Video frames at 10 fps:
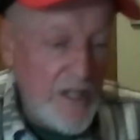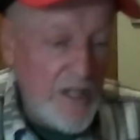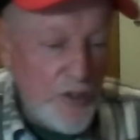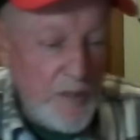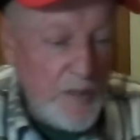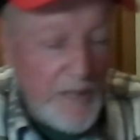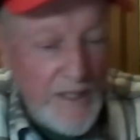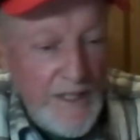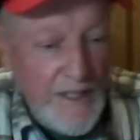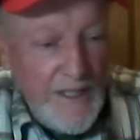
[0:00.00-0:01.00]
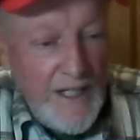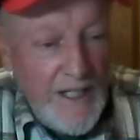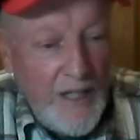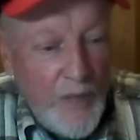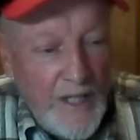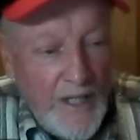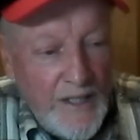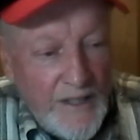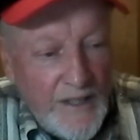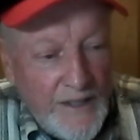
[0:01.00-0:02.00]
to me. But
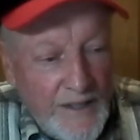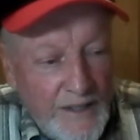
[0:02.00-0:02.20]
anyway, uh,